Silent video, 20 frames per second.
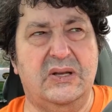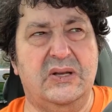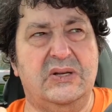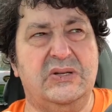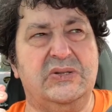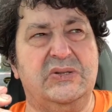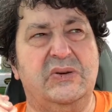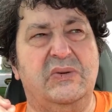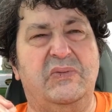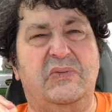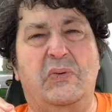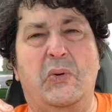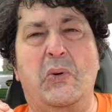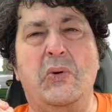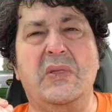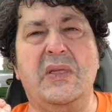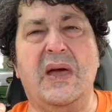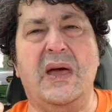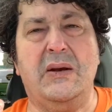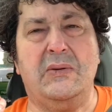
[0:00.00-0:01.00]
So for
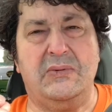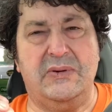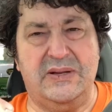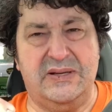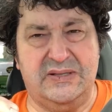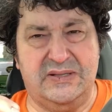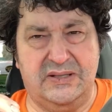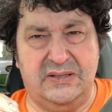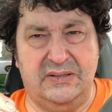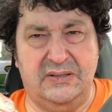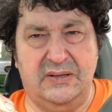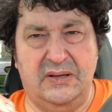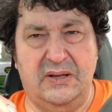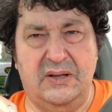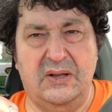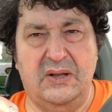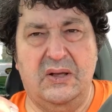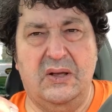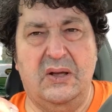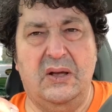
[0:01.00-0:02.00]
that reason,
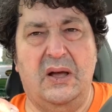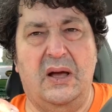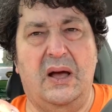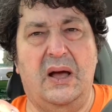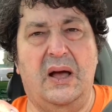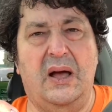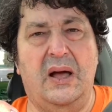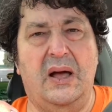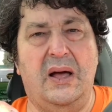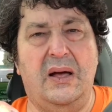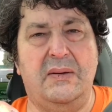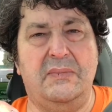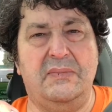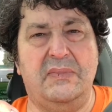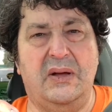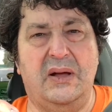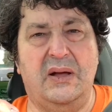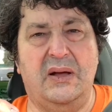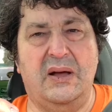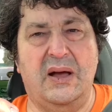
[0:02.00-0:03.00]

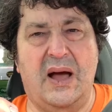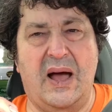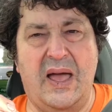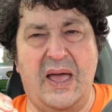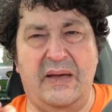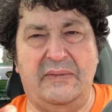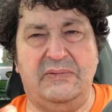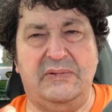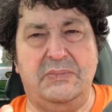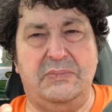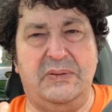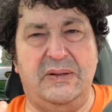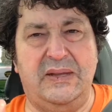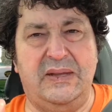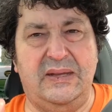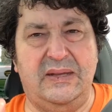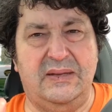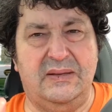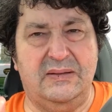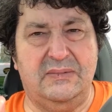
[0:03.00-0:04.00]
I have
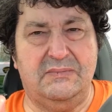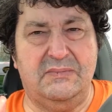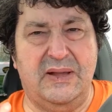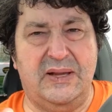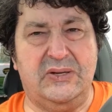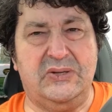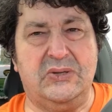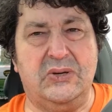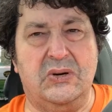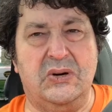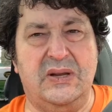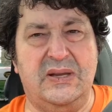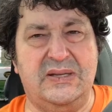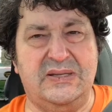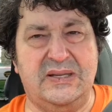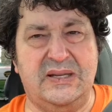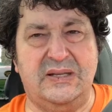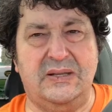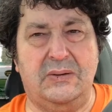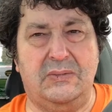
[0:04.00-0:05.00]
to make sure he's
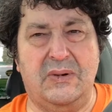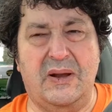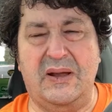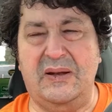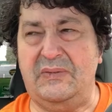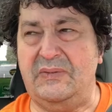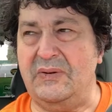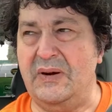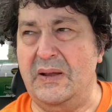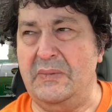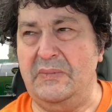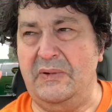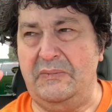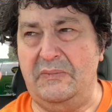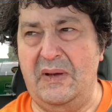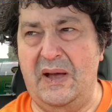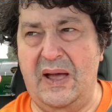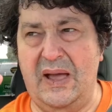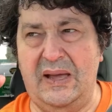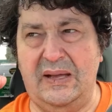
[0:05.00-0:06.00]
in the right frame of
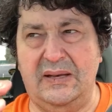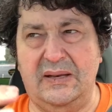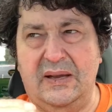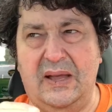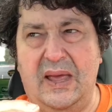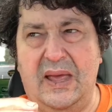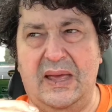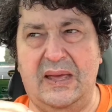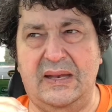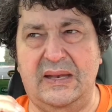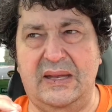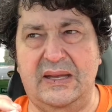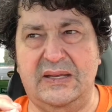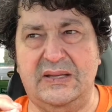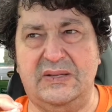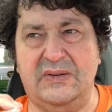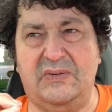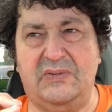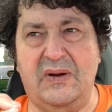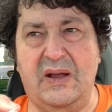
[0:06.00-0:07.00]
mind, and his
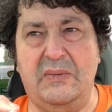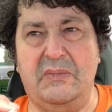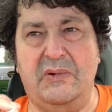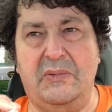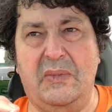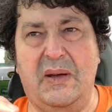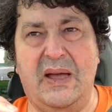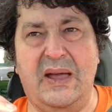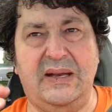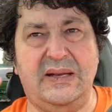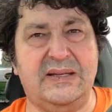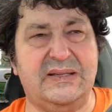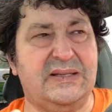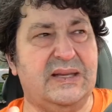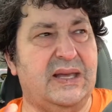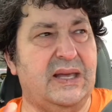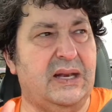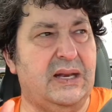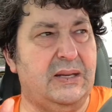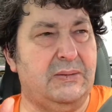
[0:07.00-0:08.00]
frame of mind is
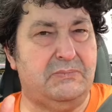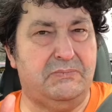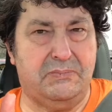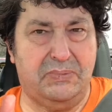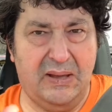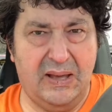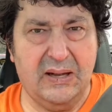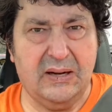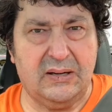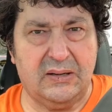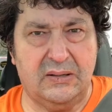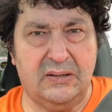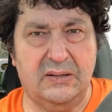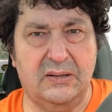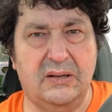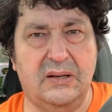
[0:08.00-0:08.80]
getting better,